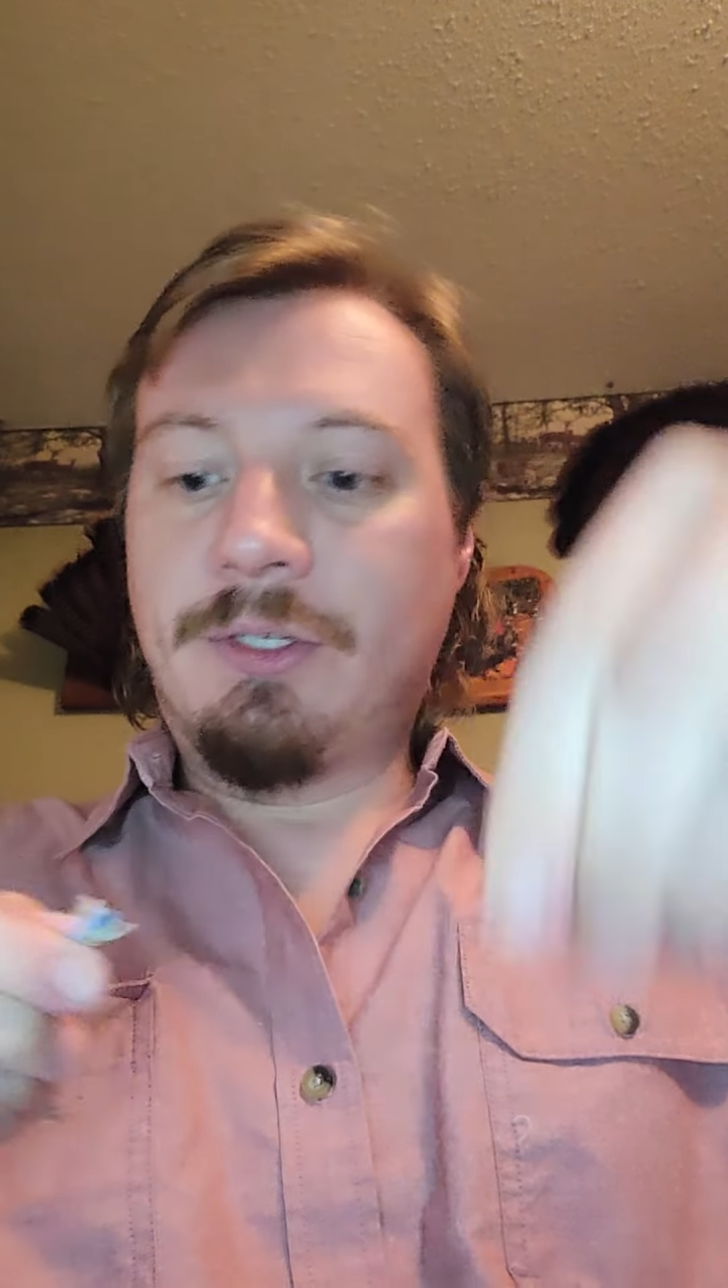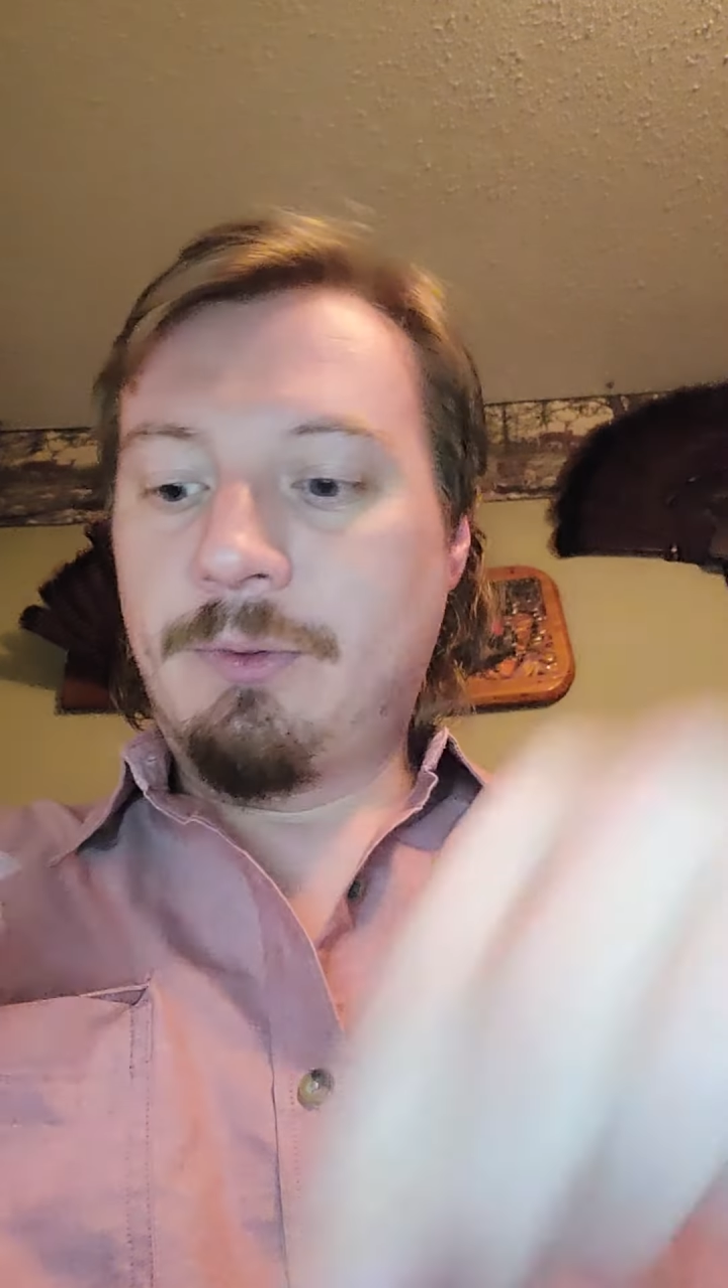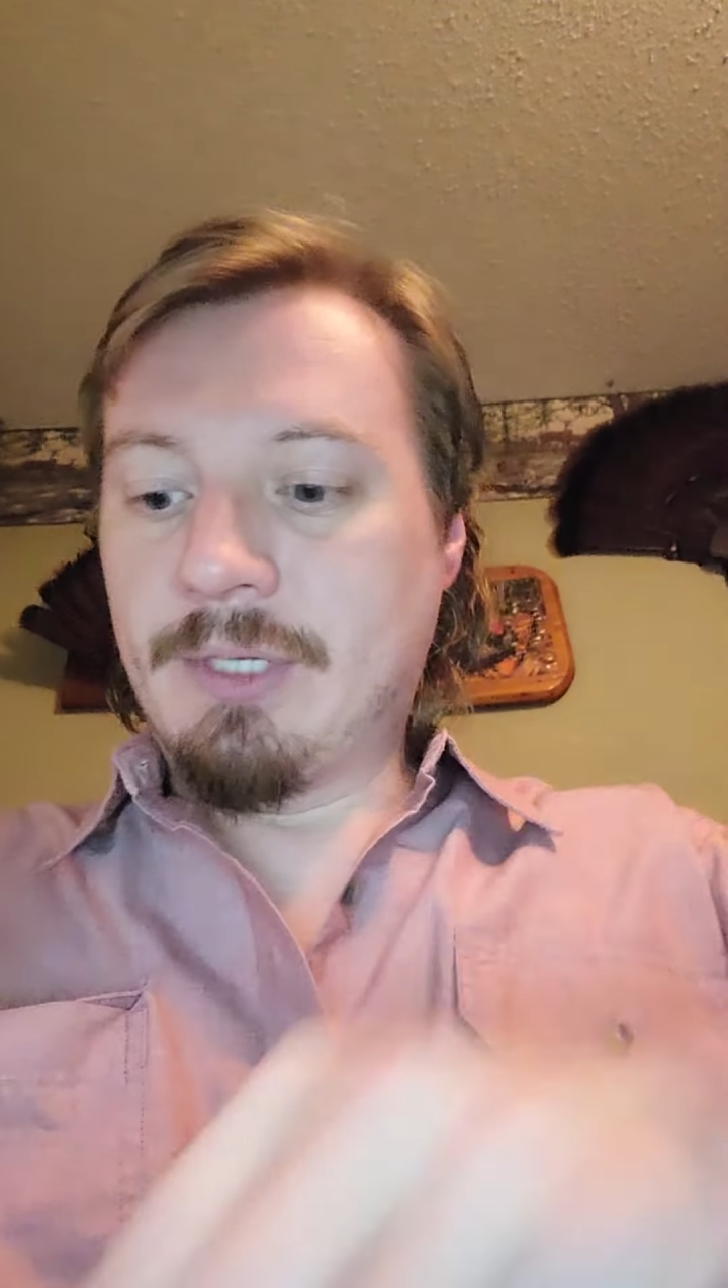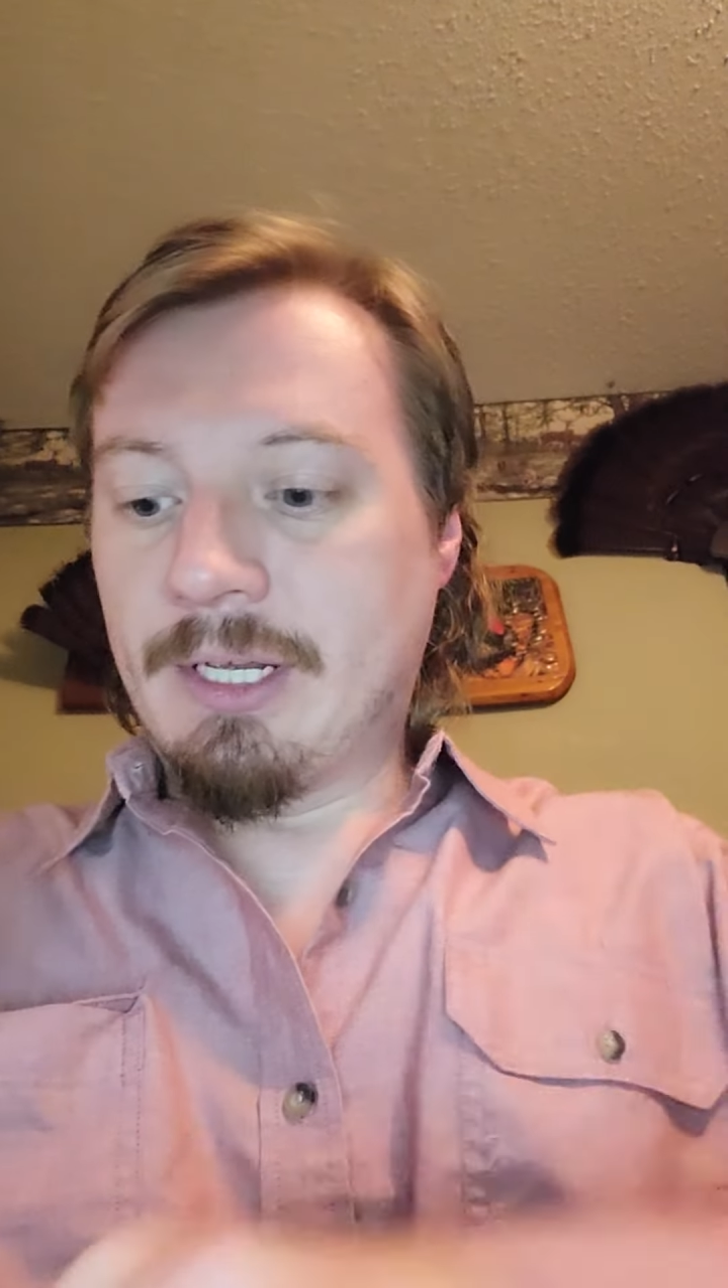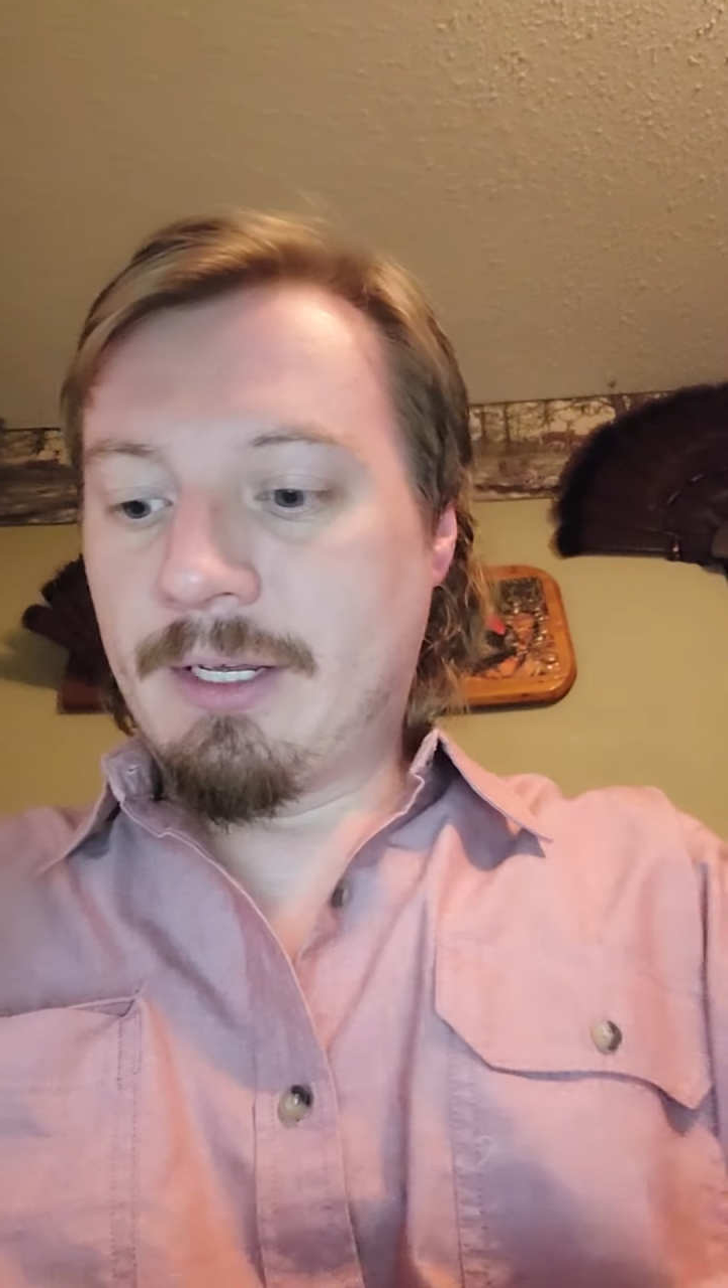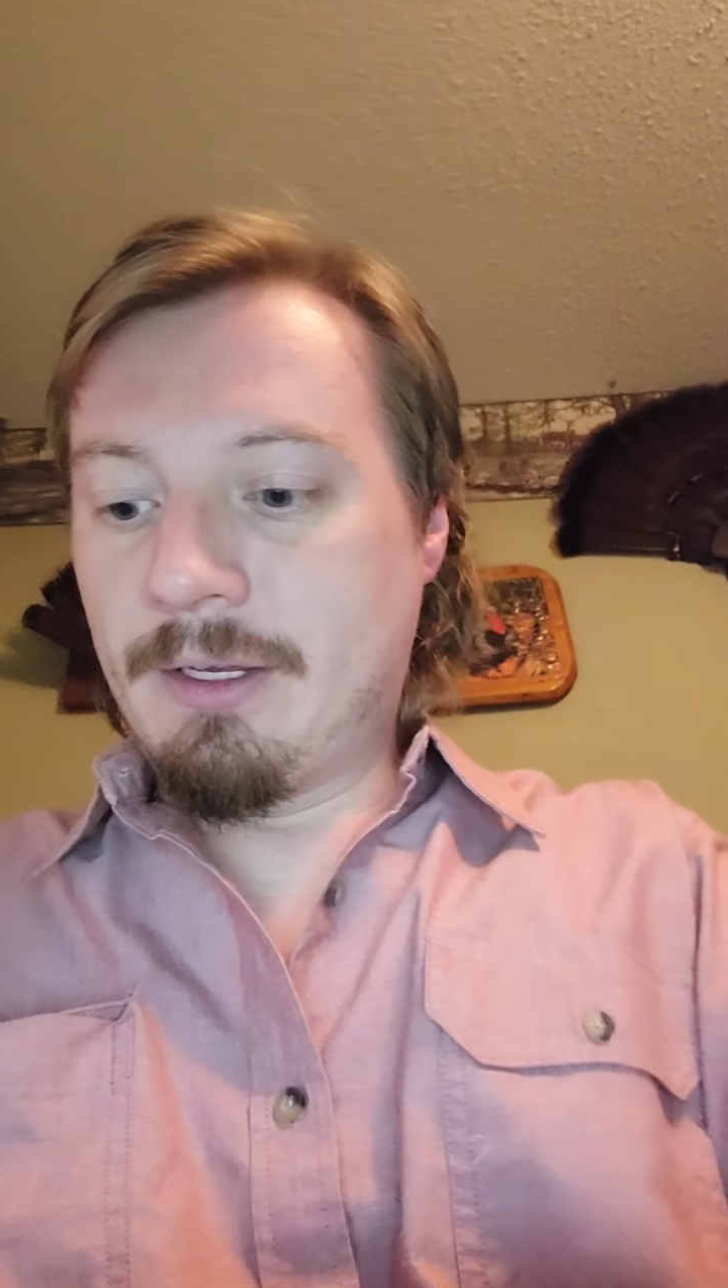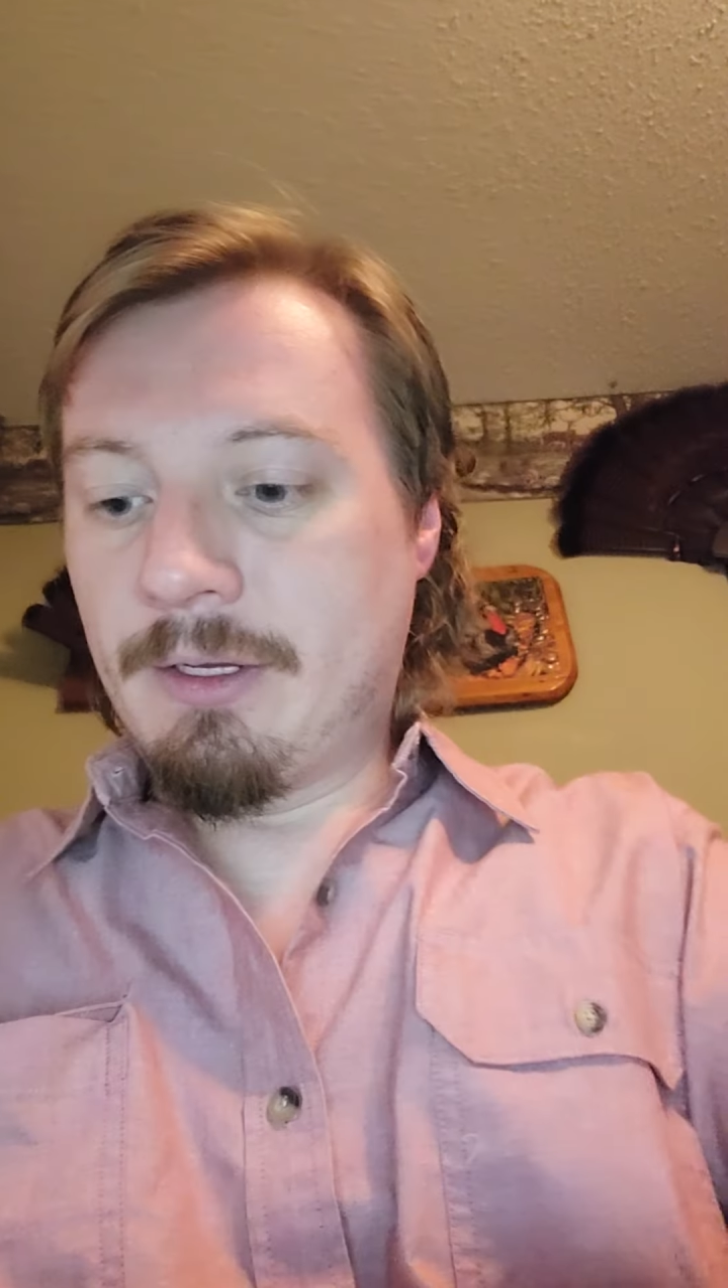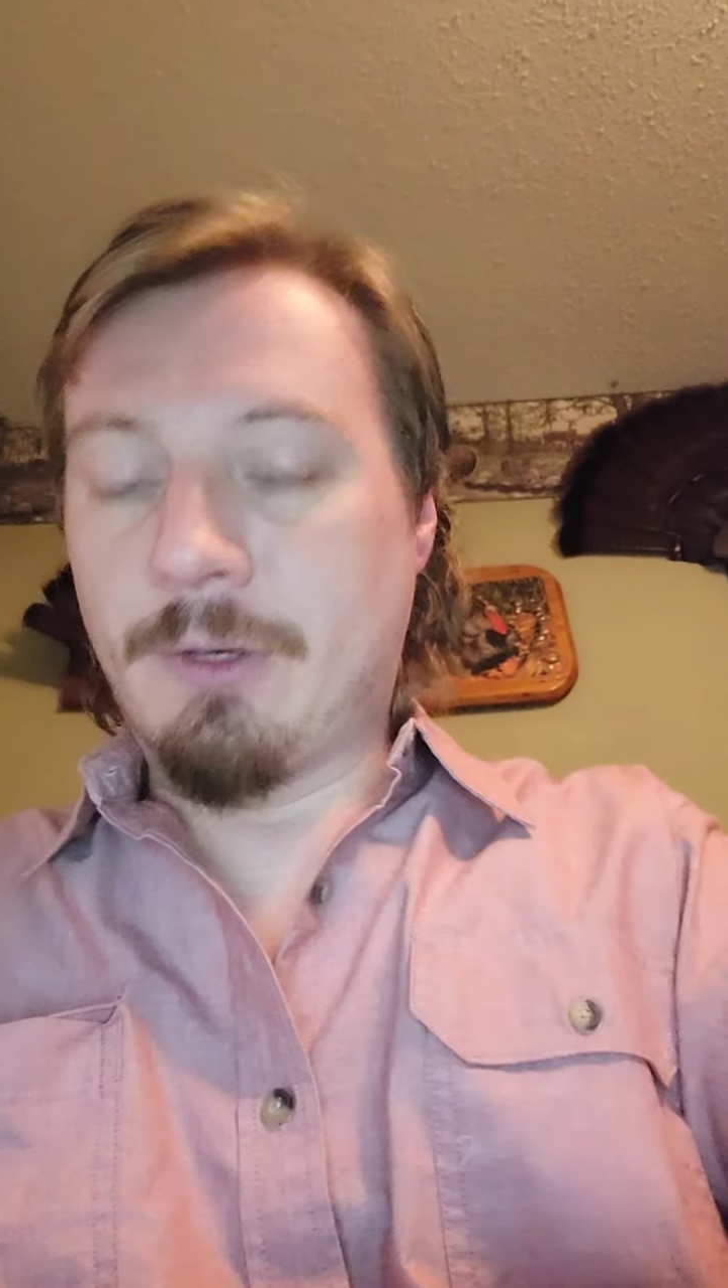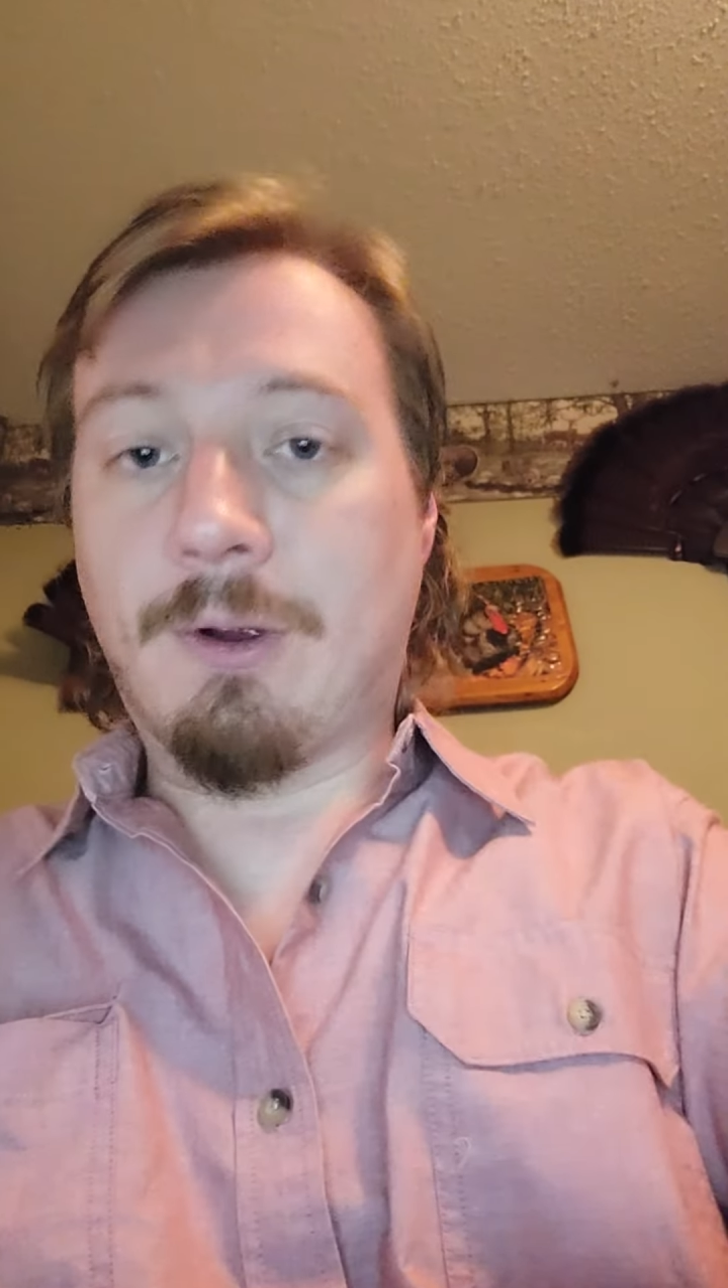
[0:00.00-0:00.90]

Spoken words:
to take